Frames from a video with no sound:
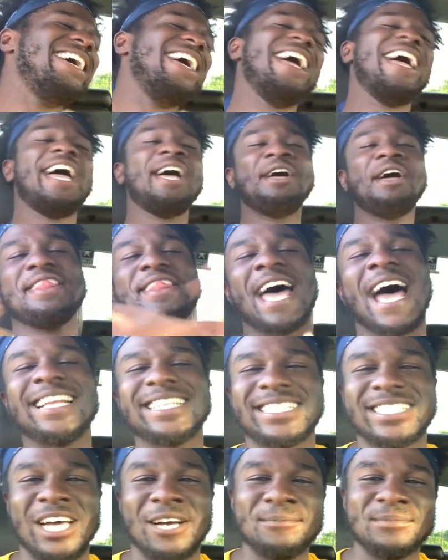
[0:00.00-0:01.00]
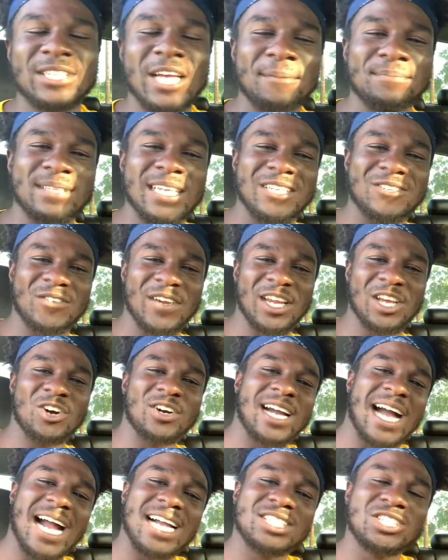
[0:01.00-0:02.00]
it. That hey, sums bro. up this video,
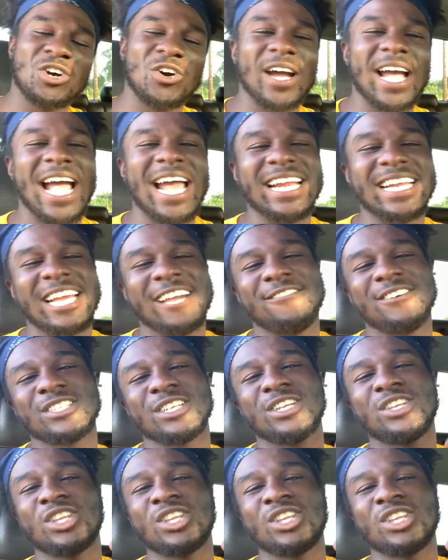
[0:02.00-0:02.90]
guys. Go ahead and give us a